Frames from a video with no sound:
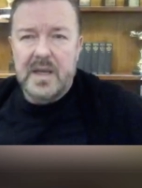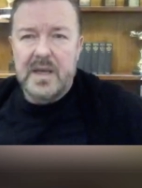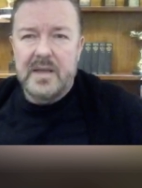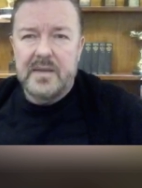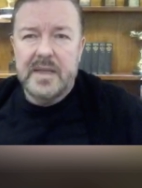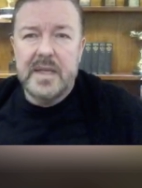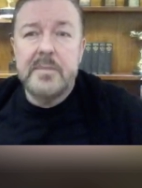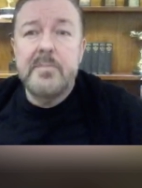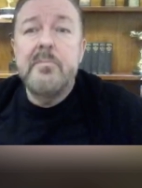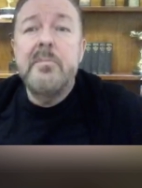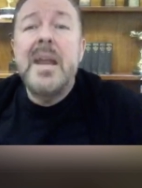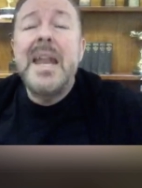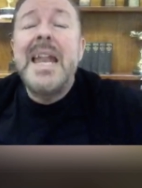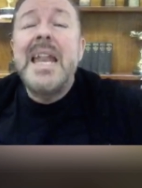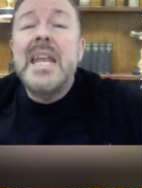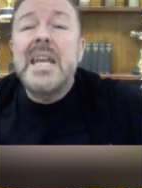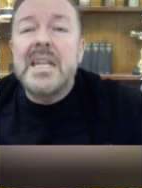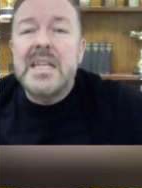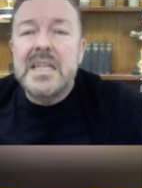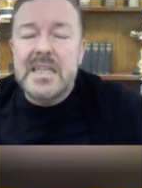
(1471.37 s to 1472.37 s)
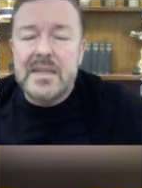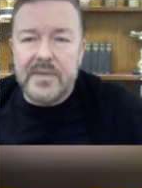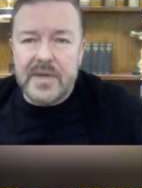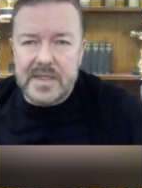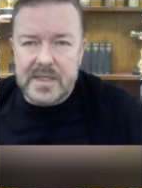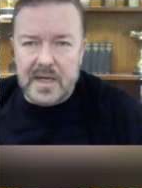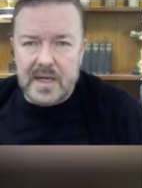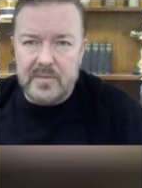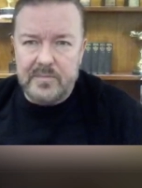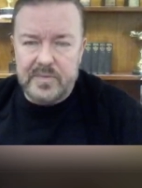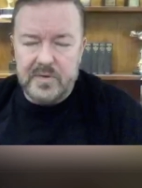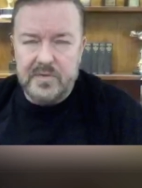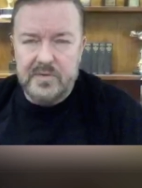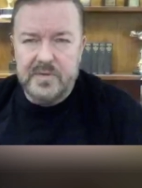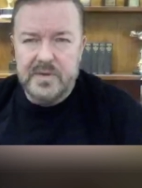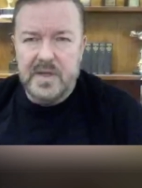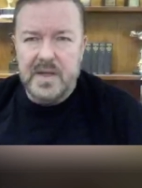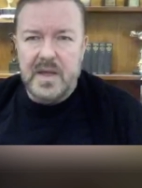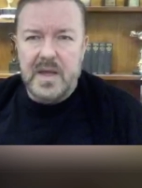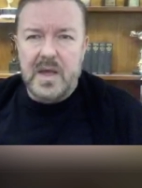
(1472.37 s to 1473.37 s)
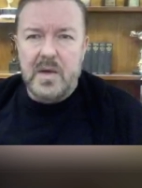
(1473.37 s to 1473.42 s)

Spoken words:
There's millions of examples.